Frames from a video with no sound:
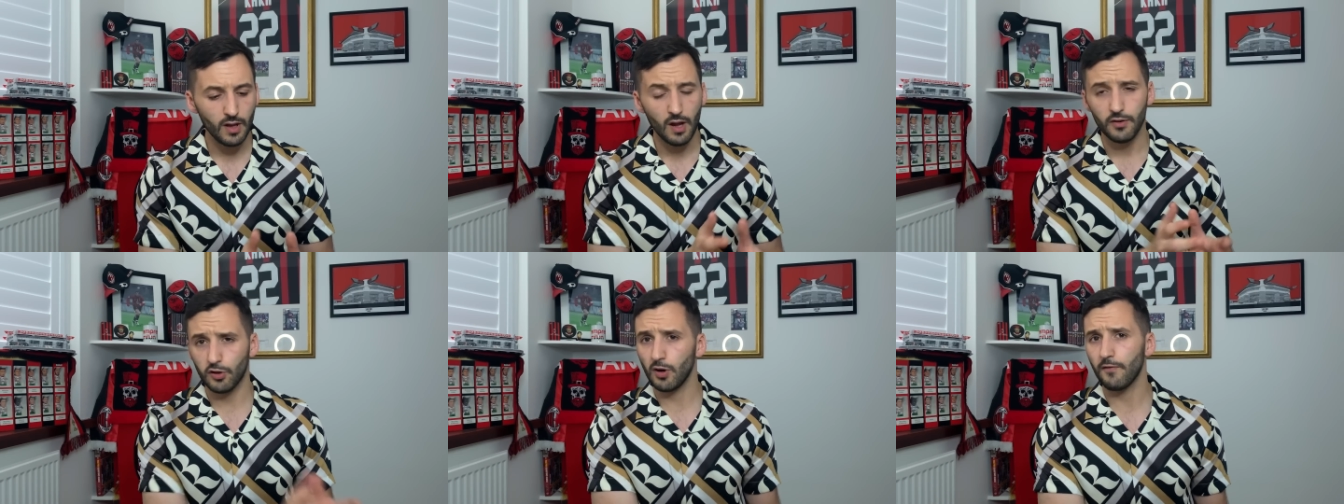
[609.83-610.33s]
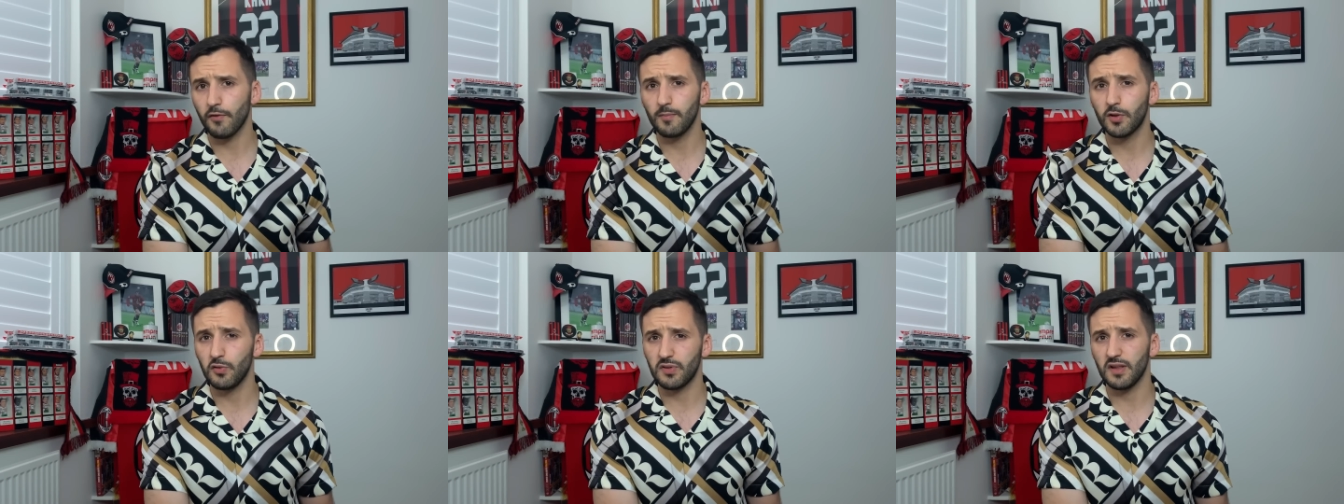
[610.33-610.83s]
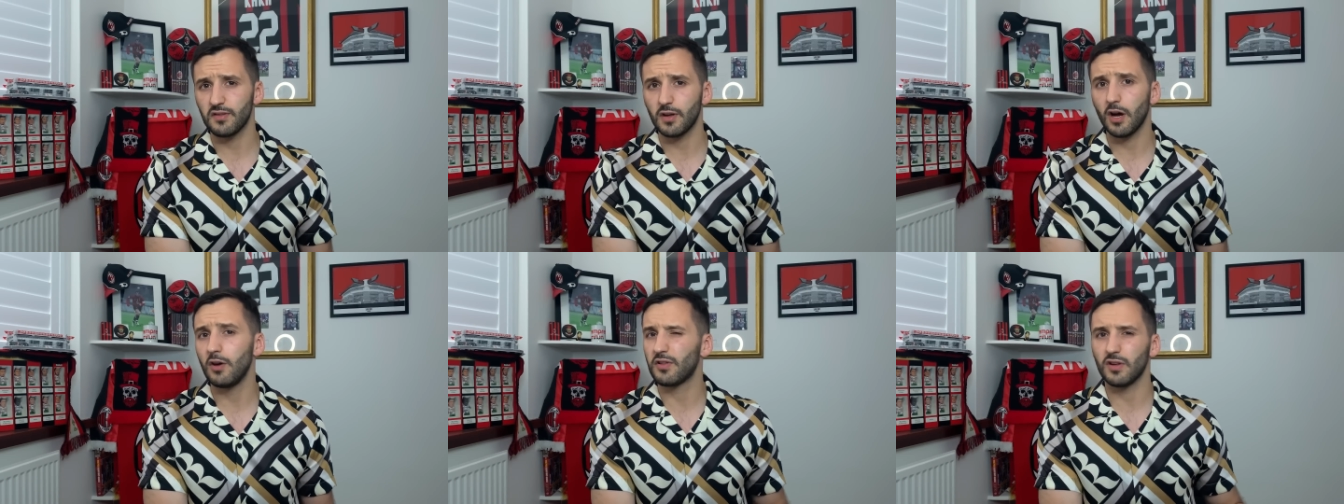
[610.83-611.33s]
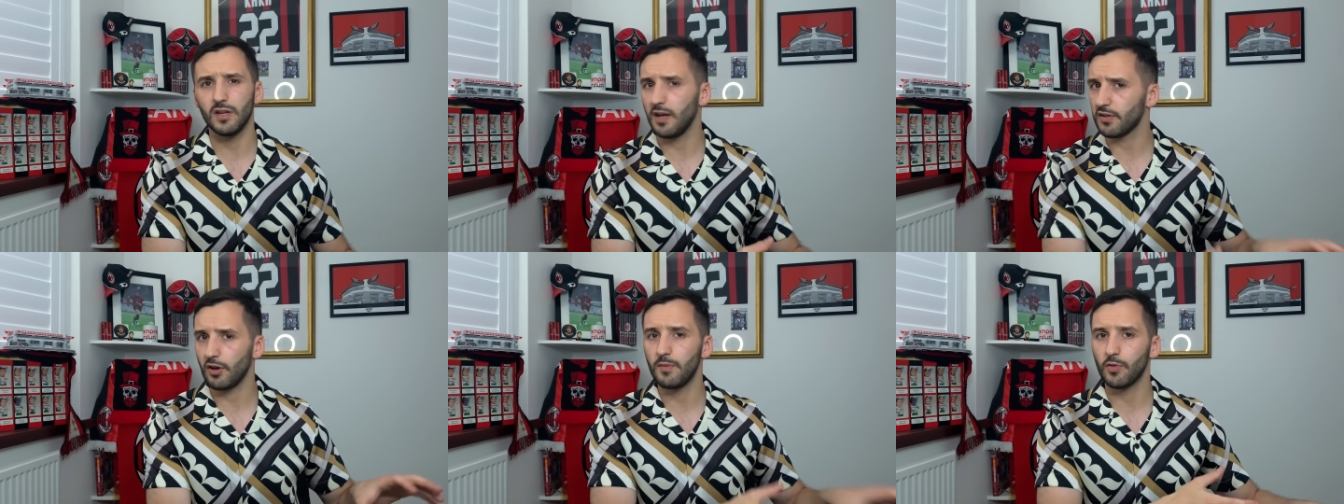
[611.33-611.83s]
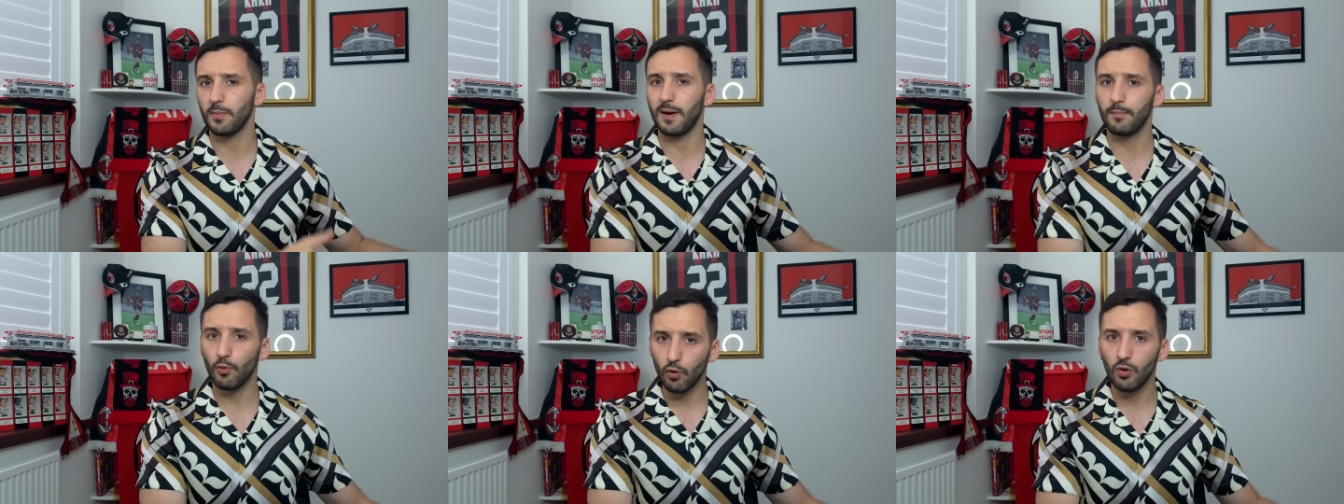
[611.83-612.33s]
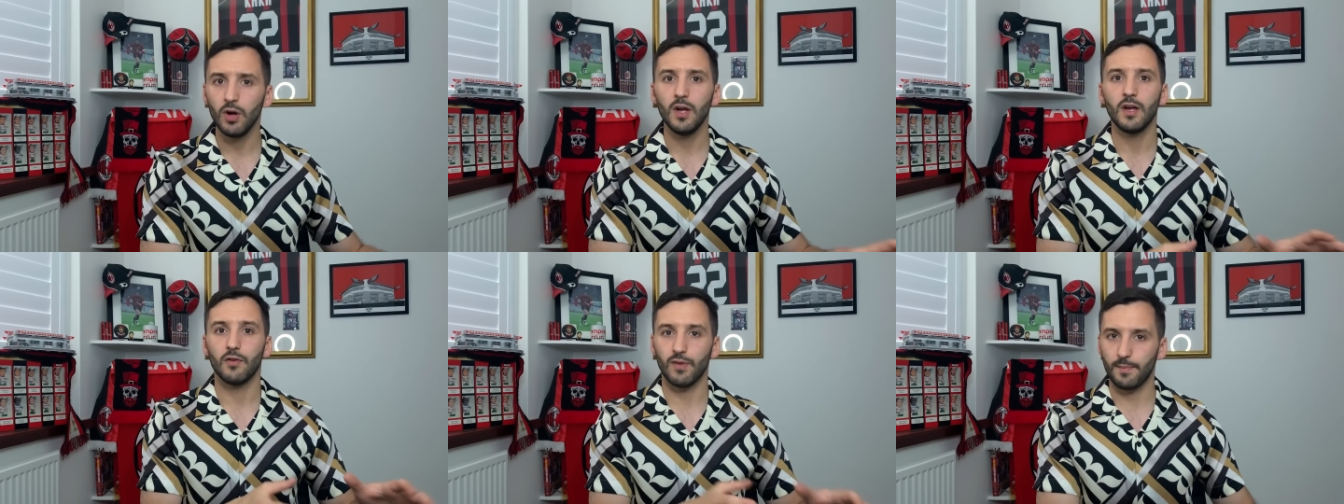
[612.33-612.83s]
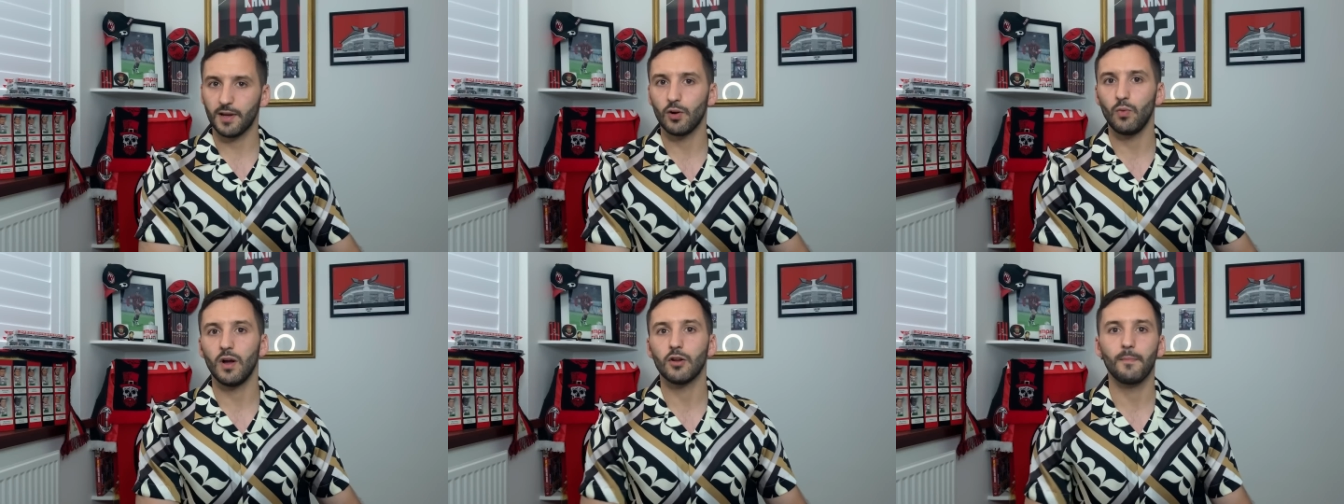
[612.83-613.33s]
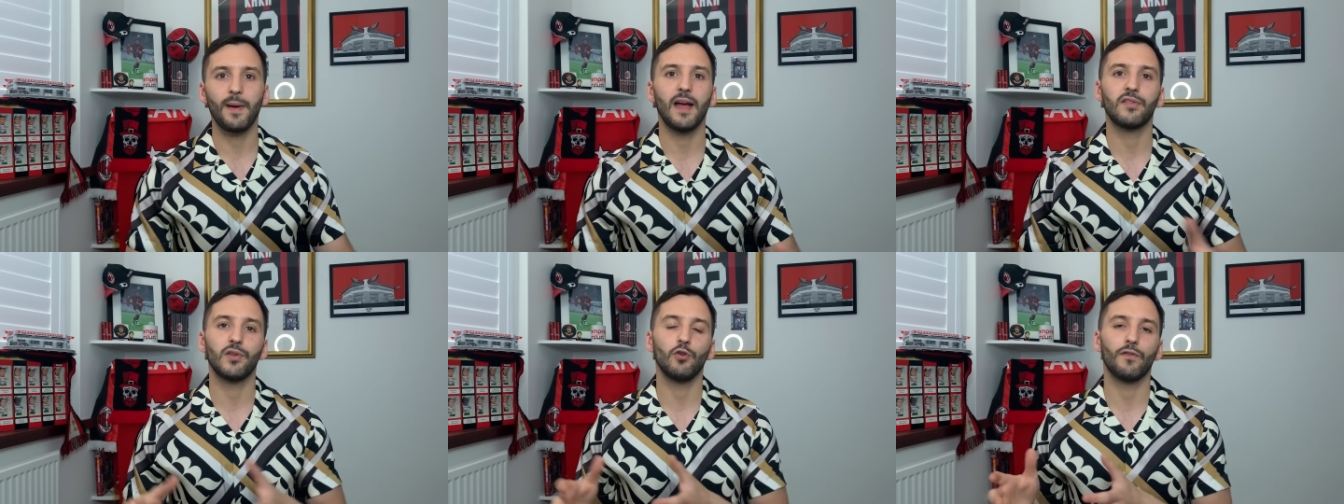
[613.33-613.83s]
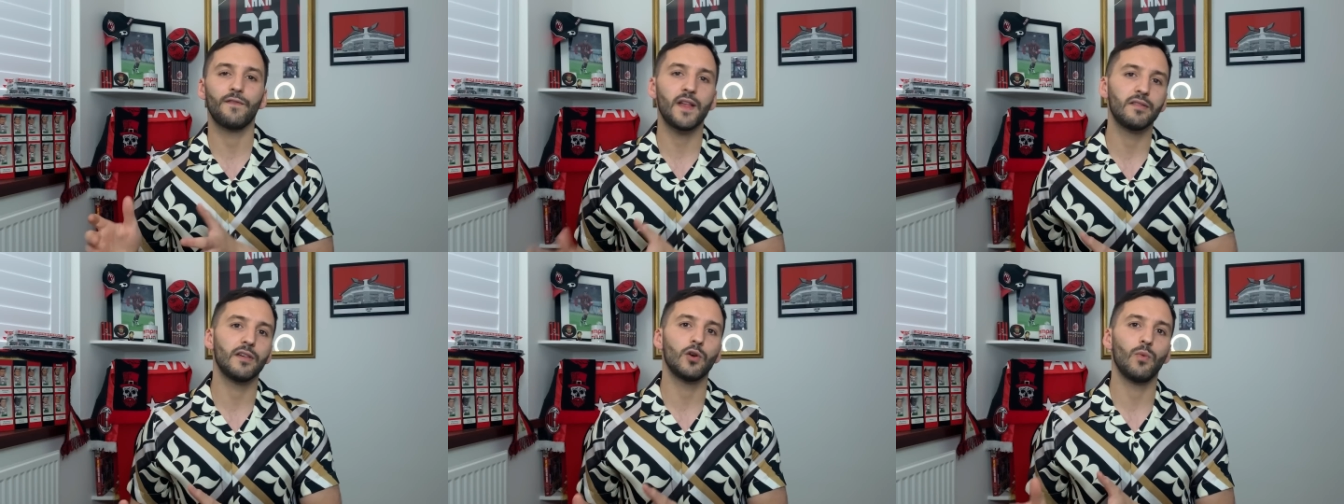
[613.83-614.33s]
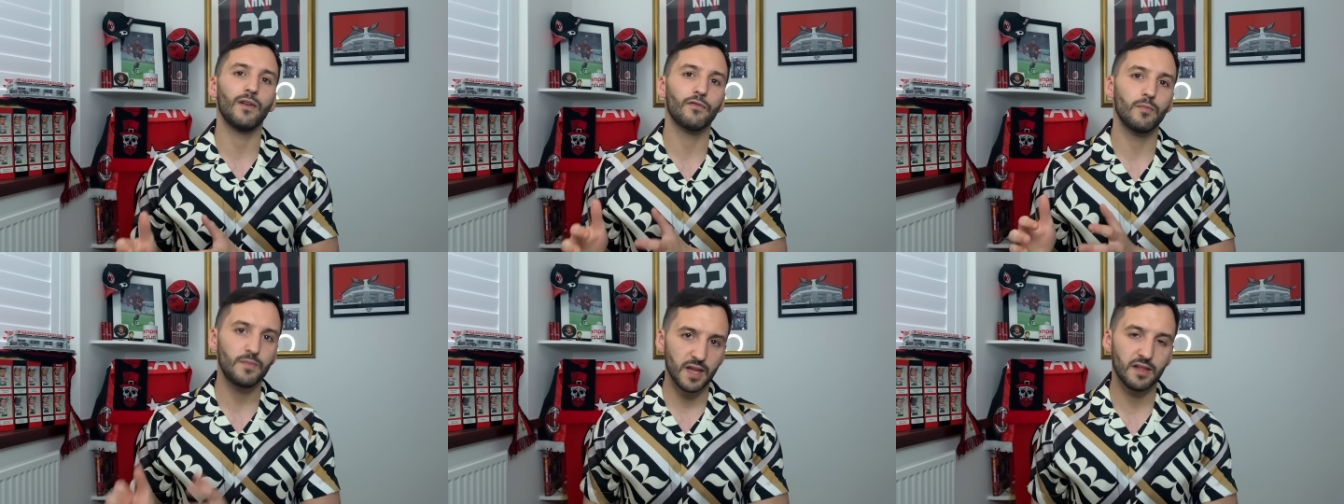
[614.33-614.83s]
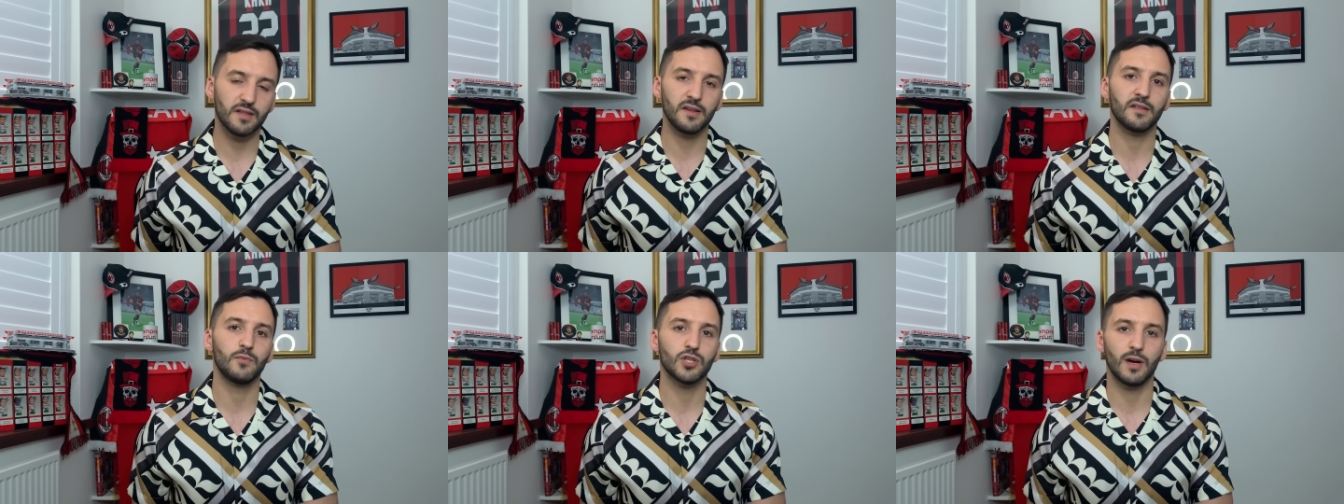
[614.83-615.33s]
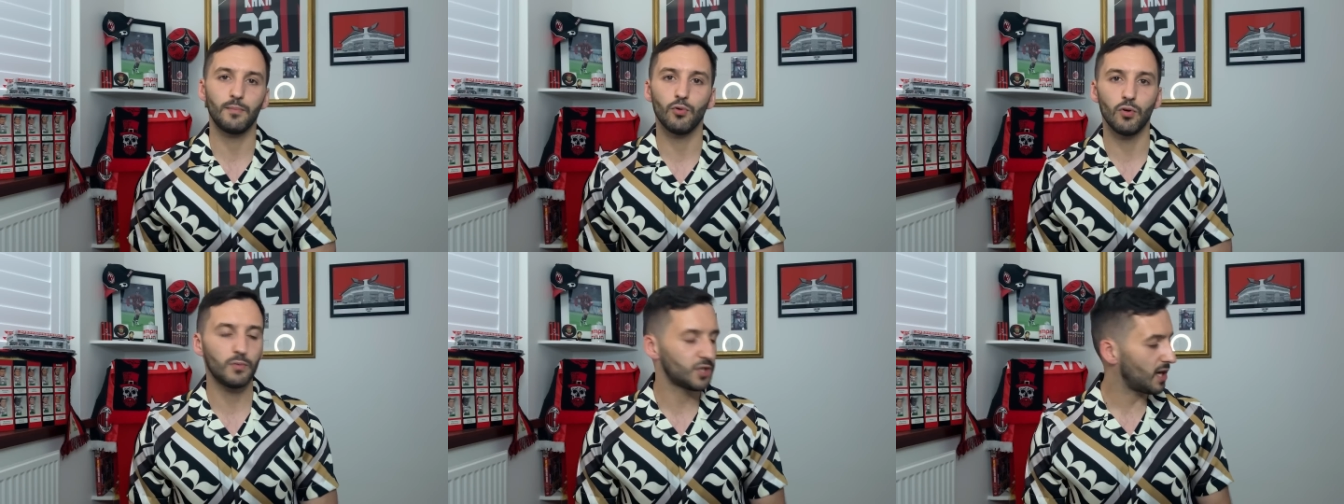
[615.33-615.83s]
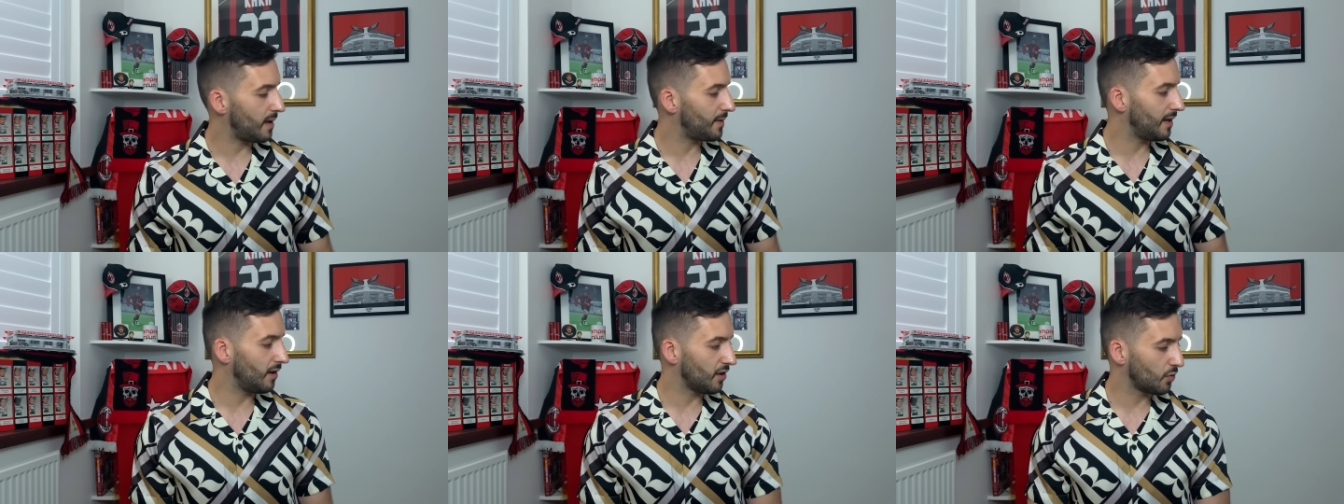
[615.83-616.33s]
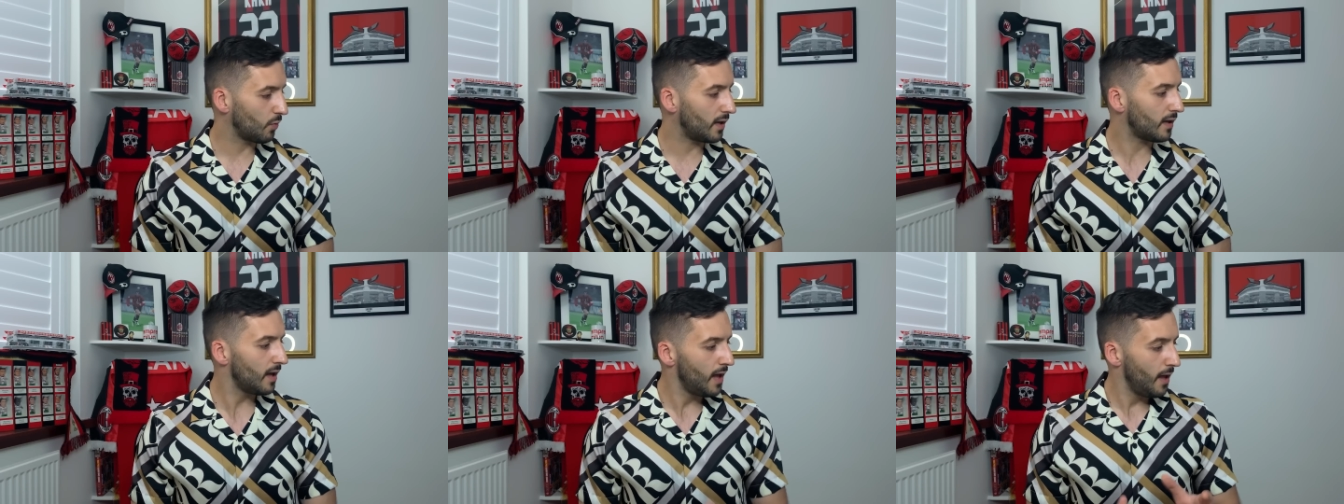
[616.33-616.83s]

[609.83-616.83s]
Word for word: The top from two seasons ago is the last home top I bought, a replica one compared to the authentic one from this season which I bought, which came in last week.